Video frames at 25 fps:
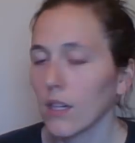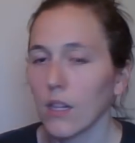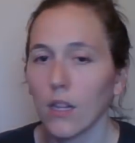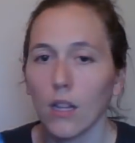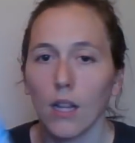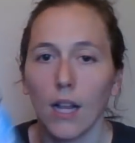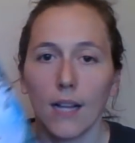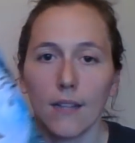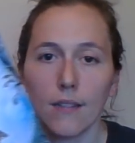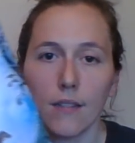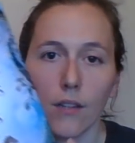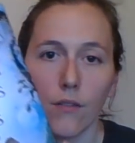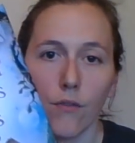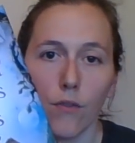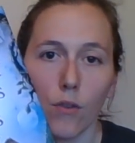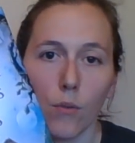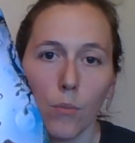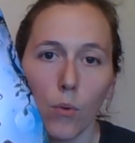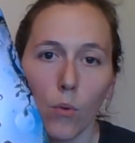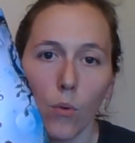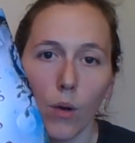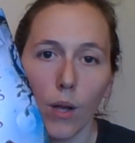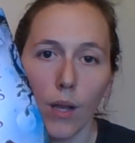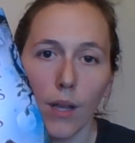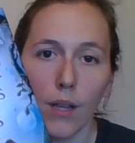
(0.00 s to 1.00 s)
classic for
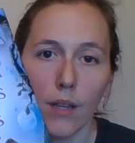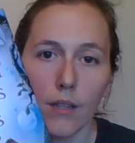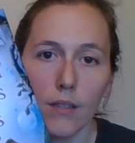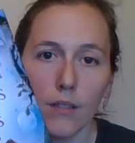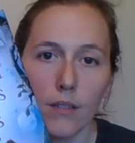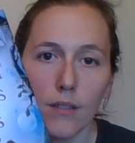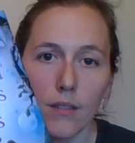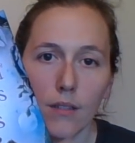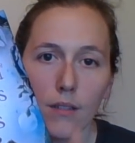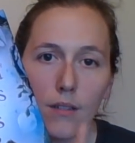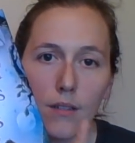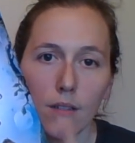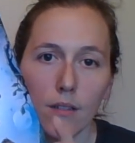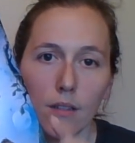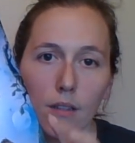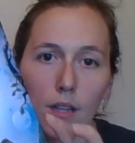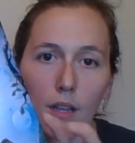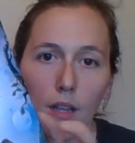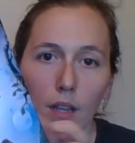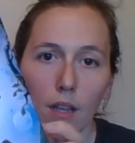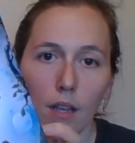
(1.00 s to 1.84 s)
boys.